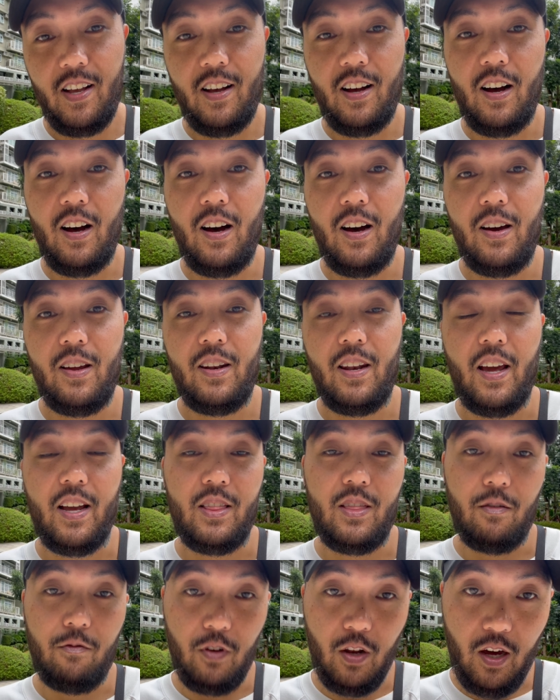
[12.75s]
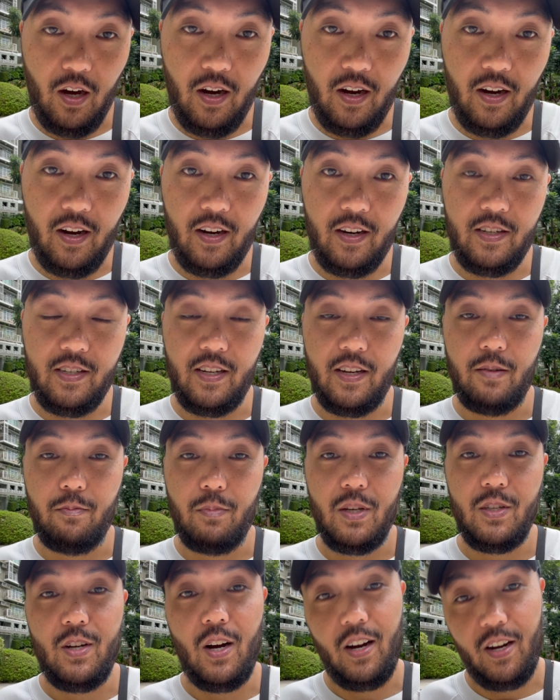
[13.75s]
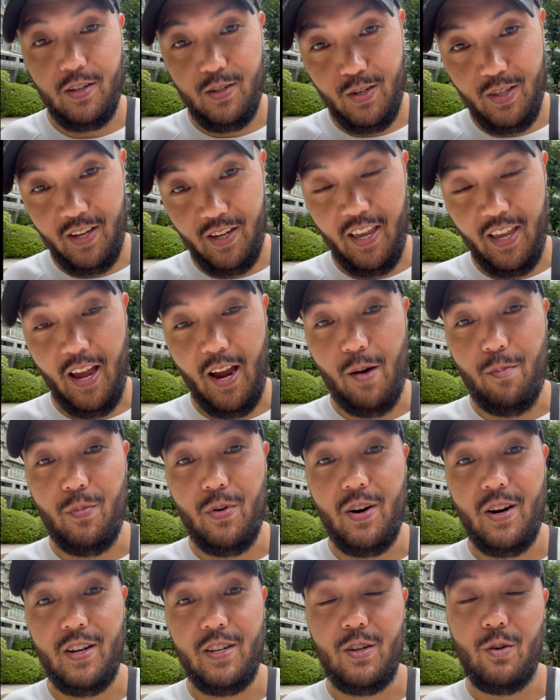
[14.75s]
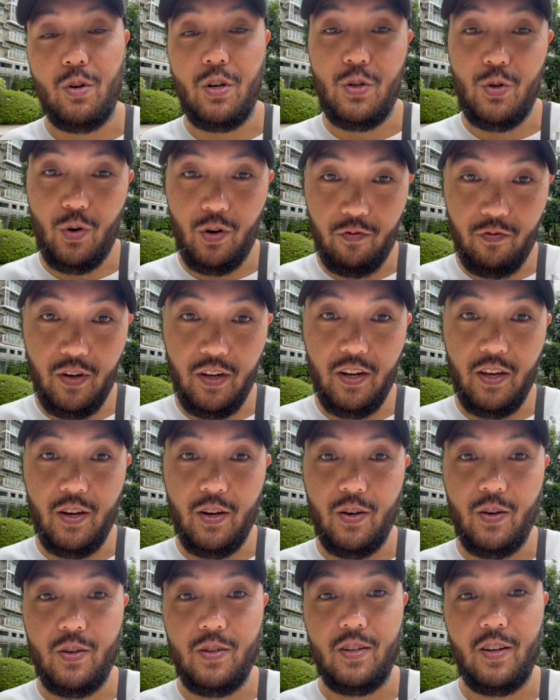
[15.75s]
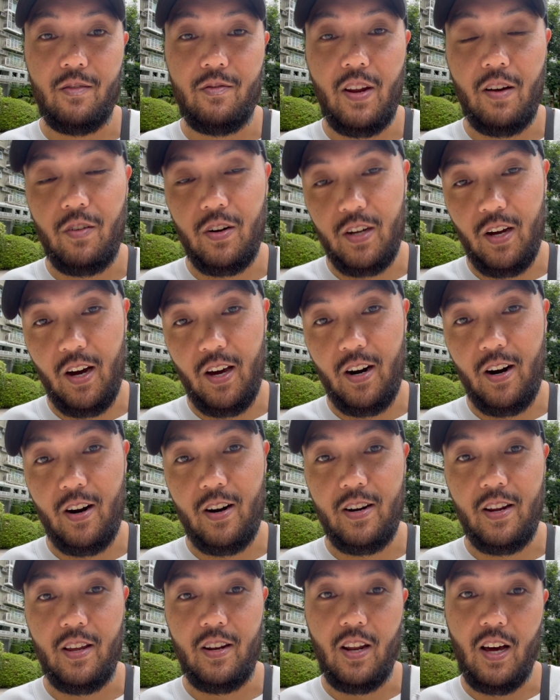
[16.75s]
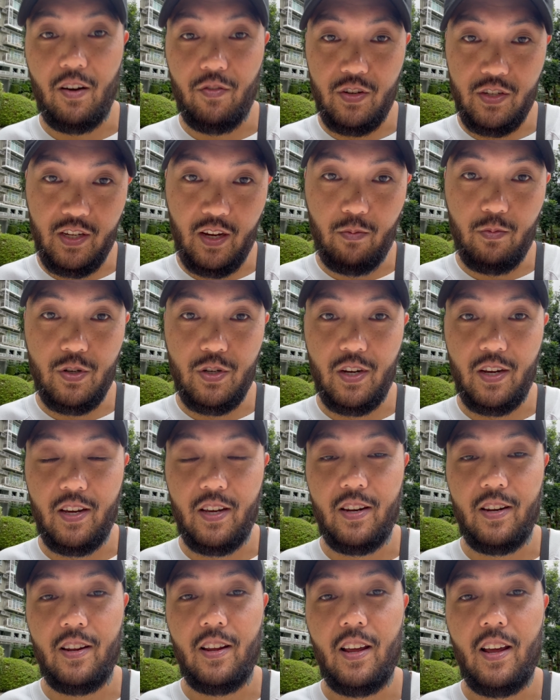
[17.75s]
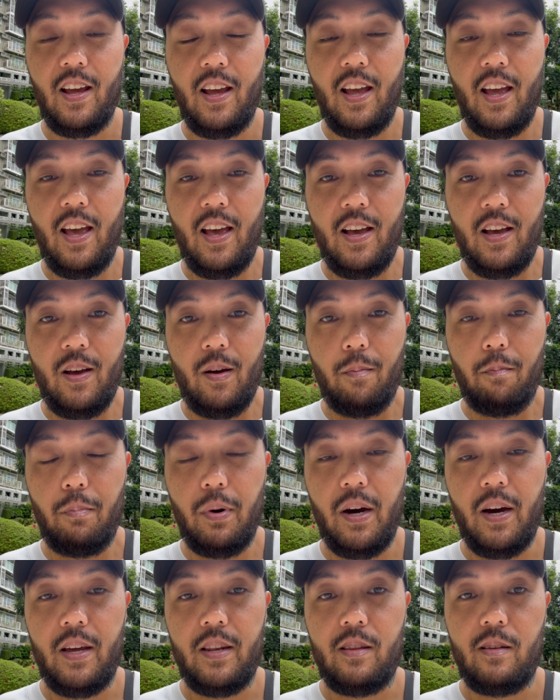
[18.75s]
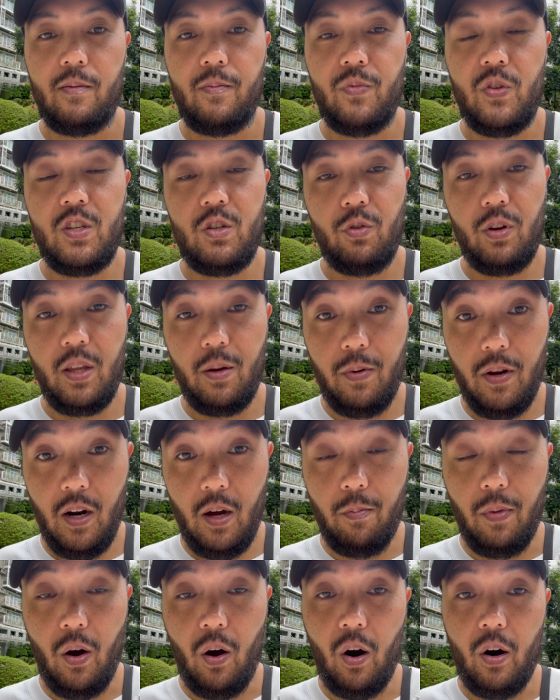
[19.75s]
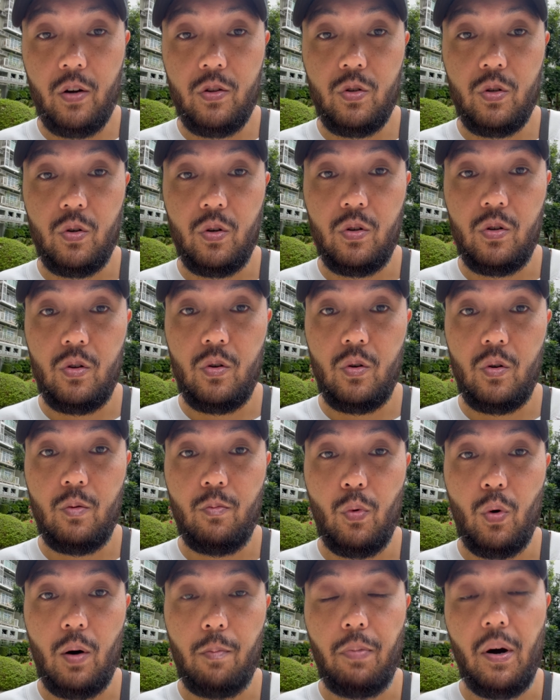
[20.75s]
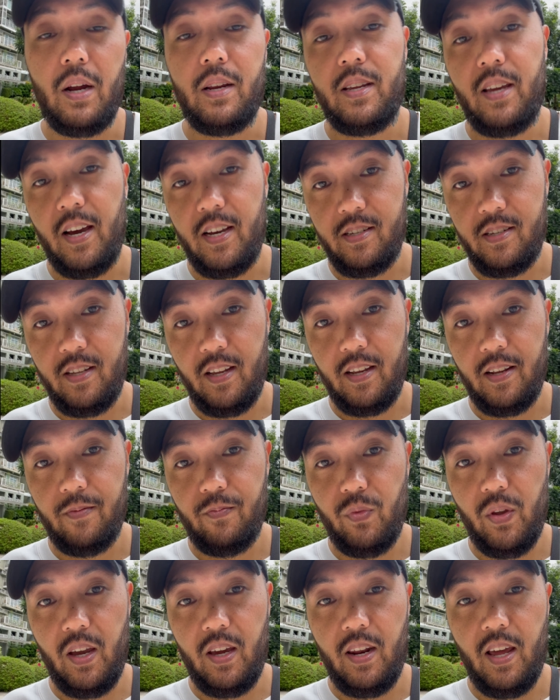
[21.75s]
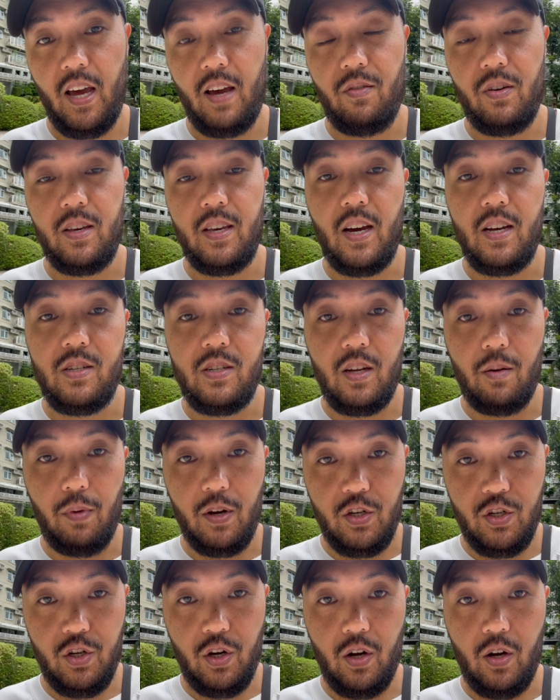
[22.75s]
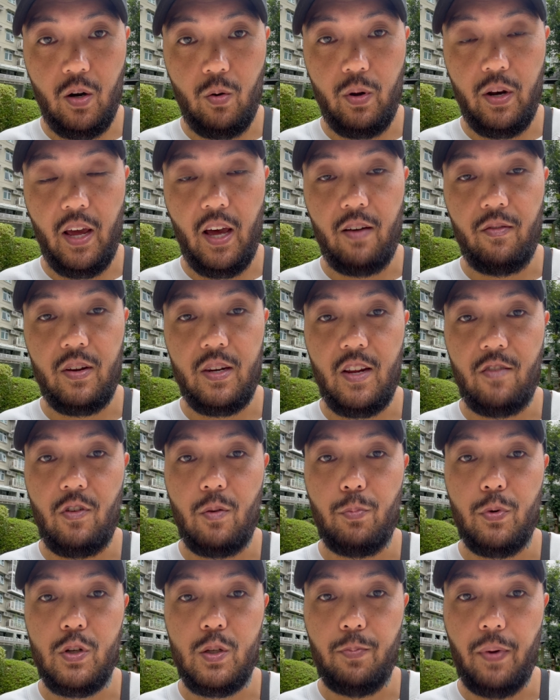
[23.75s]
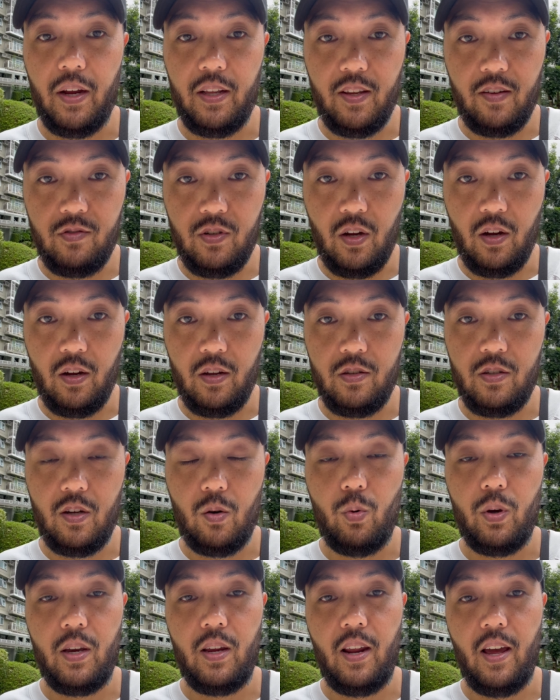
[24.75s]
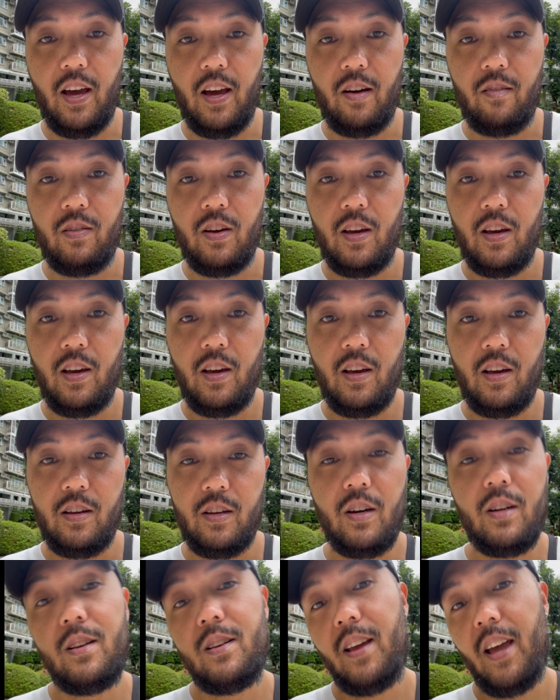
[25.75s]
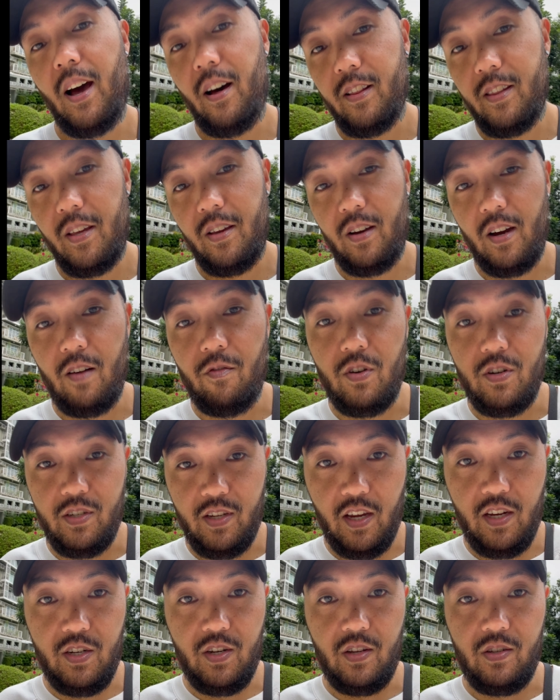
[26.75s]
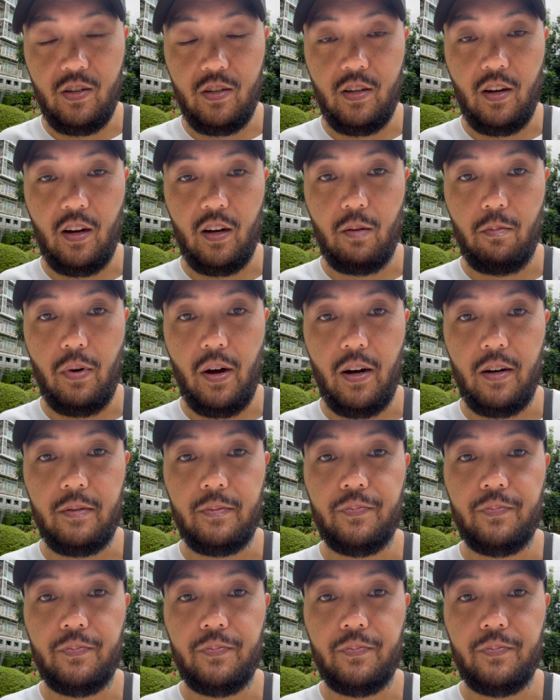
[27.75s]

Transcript: on like the vlogs and me talking to the camera, doing short videos of Neville Goddard and Law of Assumption. But it's really been on my heart to do more podcasting and having guests on my show and having different perspectives on, so we can have good, healthy conversations to talk about